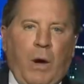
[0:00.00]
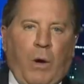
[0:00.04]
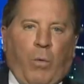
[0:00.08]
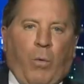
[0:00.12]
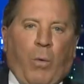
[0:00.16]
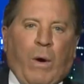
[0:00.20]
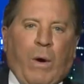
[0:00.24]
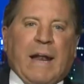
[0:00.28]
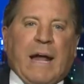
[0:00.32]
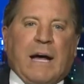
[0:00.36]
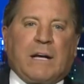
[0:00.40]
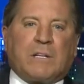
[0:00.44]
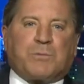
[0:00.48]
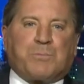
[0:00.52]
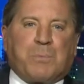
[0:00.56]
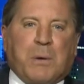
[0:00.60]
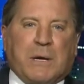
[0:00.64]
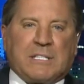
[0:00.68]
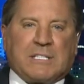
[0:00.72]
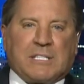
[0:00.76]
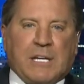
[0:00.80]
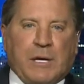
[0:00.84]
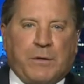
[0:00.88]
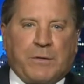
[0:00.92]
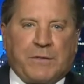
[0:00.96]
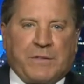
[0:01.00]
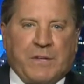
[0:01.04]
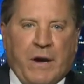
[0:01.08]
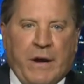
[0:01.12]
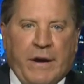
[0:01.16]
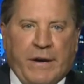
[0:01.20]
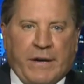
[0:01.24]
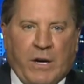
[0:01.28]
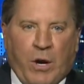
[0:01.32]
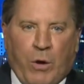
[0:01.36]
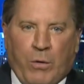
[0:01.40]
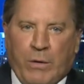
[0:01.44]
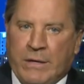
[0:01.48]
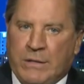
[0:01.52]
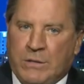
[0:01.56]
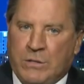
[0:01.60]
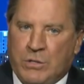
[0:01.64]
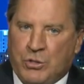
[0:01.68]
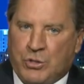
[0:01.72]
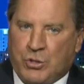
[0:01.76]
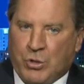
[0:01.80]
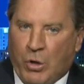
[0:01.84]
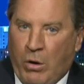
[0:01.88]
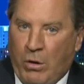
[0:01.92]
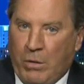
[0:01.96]
White House Press Secretary Corinne
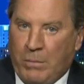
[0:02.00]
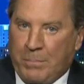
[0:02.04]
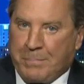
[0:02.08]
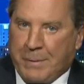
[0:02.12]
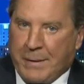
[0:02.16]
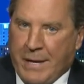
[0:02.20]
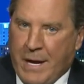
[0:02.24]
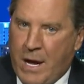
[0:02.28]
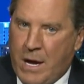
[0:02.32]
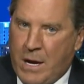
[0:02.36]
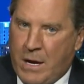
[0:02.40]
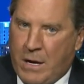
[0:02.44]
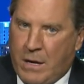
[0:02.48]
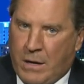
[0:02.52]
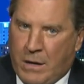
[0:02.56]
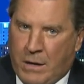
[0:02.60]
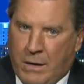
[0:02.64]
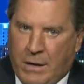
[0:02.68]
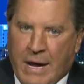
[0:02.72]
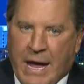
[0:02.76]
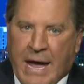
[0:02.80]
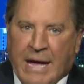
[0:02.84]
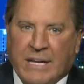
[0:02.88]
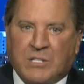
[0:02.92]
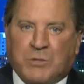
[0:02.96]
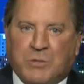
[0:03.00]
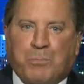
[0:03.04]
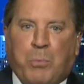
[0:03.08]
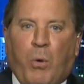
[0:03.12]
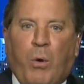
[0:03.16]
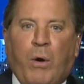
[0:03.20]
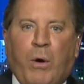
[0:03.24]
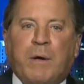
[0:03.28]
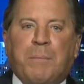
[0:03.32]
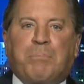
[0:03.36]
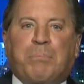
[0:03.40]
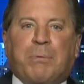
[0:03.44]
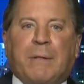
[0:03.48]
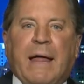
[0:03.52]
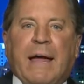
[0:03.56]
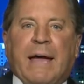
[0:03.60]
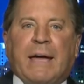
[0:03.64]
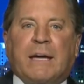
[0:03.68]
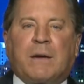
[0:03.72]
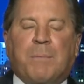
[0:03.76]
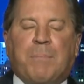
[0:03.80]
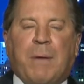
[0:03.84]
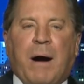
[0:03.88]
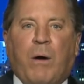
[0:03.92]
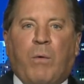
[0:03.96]
Jean-Pierre asked point
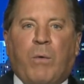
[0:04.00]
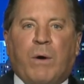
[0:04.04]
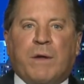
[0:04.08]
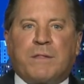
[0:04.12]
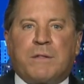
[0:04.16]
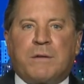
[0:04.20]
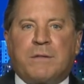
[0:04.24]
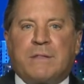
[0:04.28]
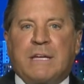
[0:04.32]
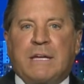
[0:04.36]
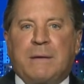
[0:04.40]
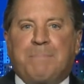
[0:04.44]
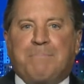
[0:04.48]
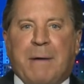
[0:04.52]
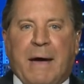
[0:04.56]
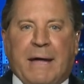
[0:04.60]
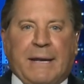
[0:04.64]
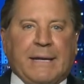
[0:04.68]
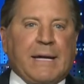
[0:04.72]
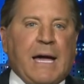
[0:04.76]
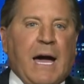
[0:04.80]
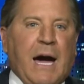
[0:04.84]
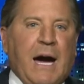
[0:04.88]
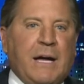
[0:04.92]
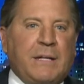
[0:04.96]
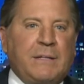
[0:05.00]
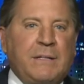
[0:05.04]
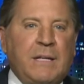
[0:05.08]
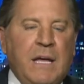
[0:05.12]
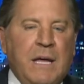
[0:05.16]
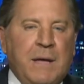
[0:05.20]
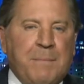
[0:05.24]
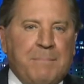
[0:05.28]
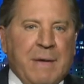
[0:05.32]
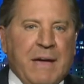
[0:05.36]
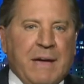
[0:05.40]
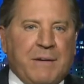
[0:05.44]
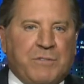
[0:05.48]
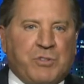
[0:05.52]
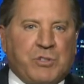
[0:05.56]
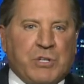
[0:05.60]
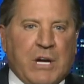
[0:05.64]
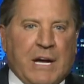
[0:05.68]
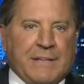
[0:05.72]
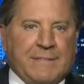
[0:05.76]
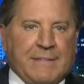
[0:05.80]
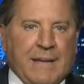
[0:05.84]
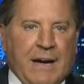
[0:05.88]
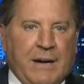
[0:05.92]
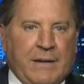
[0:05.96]
blank about whether the Pentagon may have
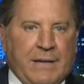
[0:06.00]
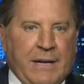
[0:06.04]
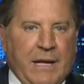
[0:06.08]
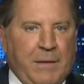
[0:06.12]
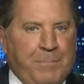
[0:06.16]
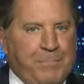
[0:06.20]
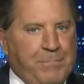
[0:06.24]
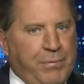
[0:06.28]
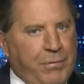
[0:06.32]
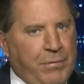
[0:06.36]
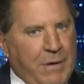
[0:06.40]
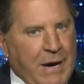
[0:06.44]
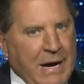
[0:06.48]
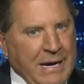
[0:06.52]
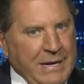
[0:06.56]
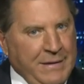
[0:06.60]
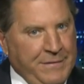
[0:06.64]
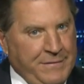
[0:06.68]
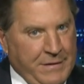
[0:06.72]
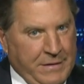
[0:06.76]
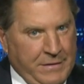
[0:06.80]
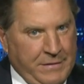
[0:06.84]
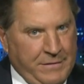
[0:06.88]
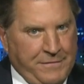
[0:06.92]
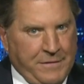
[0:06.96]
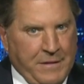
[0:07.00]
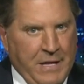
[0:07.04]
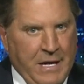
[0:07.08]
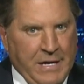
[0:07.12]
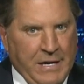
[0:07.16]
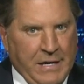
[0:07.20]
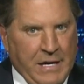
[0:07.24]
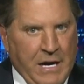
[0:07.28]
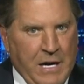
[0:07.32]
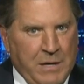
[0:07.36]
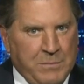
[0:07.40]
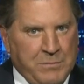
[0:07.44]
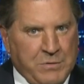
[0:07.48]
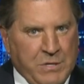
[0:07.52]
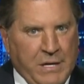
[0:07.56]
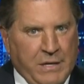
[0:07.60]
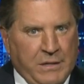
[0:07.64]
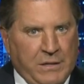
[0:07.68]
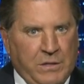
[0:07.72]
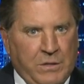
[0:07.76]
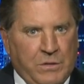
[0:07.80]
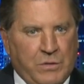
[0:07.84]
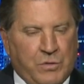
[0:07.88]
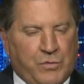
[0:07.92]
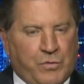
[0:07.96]
shot down a private flying
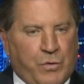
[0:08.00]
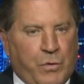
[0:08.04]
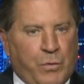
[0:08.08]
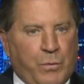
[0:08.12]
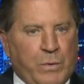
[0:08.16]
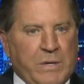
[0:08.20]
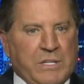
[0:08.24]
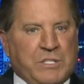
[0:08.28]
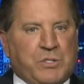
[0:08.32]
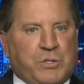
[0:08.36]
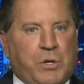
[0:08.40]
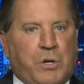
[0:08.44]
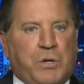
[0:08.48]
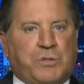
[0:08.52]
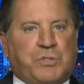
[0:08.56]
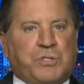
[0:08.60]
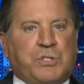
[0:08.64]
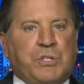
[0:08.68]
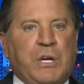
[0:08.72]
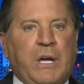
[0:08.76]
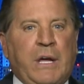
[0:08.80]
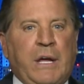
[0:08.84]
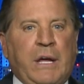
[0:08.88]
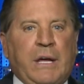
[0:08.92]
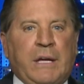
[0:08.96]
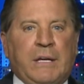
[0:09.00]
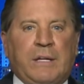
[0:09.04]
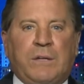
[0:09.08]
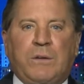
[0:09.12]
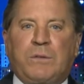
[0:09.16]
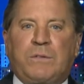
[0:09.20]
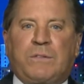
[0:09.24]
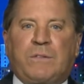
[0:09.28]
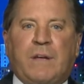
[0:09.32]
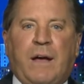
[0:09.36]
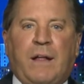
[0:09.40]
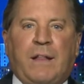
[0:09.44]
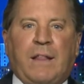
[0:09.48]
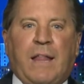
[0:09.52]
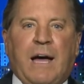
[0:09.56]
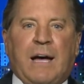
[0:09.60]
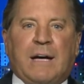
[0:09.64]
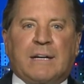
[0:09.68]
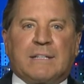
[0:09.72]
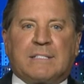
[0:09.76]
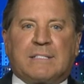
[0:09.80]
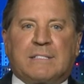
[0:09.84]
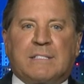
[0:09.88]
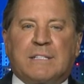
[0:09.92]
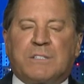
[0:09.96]
object used for research. You tell
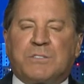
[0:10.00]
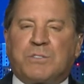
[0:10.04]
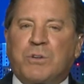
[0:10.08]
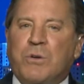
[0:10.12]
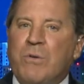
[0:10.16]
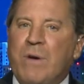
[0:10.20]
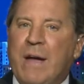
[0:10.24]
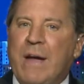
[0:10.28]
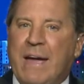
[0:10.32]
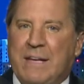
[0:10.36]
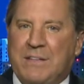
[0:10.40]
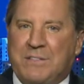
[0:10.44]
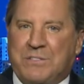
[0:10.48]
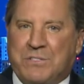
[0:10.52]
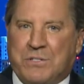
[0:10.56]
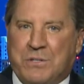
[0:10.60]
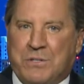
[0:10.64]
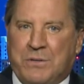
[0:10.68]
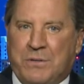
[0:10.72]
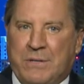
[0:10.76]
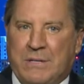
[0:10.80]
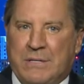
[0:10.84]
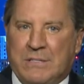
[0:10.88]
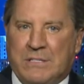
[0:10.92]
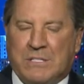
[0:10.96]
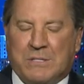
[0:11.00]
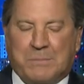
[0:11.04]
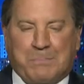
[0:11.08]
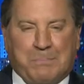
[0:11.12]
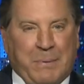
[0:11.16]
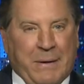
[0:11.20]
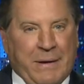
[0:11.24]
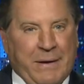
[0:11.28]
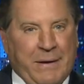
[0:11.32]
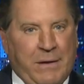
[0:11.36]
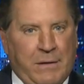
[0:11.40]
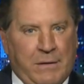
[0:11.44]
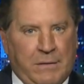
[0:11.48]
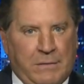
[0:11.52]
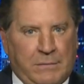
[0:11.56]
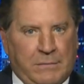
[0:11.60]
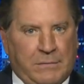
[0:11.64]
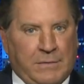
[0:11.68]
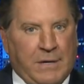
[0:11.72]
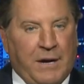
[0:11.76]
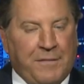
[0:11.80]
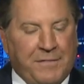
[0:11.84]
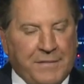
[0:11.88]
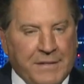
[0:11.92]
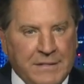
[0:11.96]
us, does her answer inspire
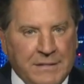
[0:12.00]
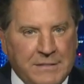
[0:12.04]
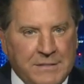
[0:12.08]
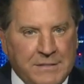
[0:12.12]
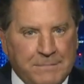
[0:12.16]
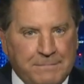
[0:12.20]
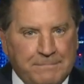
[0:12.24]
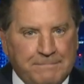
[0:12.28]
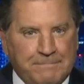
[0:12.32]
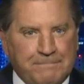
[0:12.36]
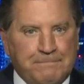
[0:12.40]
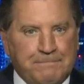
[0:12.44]
confidence?